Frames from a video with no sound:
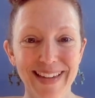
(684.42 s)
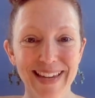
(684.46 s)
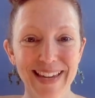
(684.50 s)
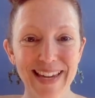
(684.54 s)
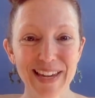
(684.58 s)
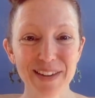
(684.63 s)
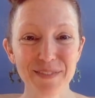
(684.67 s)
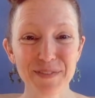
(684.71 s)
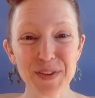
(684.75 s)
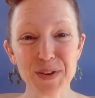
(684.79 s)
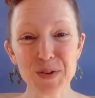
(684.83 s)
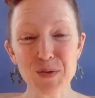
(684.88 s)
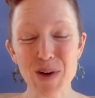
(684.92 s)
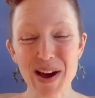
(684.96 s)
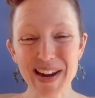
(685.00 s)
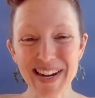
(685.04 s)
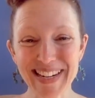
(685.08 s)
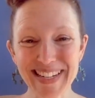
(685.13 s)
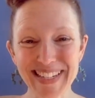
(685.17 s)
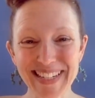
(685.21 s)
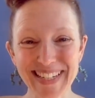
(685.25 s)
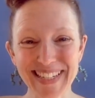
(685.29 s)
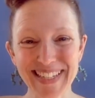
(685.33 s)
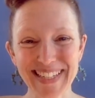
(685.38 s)
If you
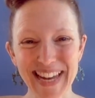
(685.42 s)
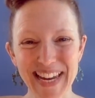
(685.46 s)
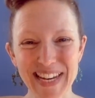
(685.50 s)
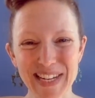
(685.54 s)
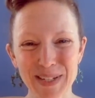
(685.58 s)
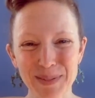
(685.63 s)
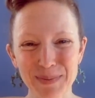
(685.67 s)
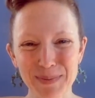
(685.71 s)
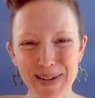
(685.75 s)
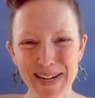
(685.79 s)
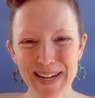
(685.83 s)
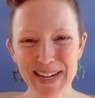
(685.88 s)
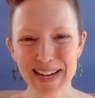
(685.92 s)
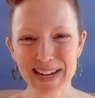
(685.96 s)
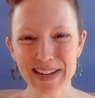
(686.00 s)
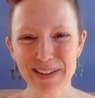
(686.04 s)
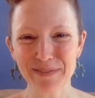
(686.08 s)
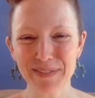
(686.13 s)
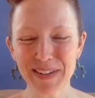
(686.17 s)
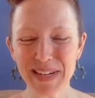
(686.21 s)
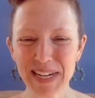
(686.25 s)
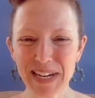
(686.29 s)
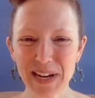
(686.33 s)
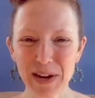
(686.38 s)
wanted to send me
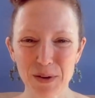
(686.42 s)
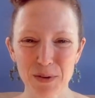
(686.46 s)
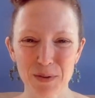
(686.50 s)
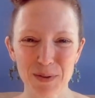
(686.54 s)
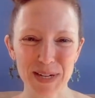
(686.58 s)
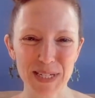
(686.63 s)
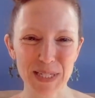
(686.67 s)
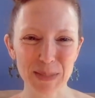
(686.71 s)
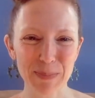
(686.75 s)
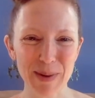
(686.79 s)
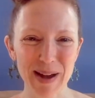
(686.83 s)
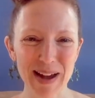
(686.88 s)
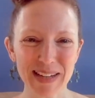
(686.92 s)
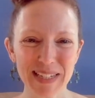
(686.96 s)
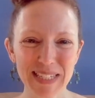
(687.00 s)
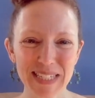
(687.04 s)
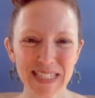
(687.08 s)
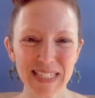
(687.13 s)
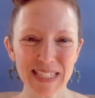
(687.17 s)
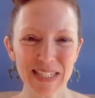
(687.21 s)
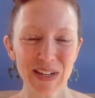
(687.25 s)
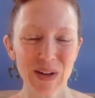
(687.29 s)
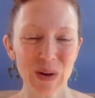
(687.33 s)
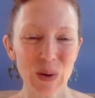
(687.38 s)
a video
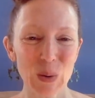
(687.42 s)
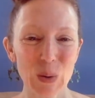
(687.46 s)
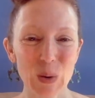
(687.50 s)
response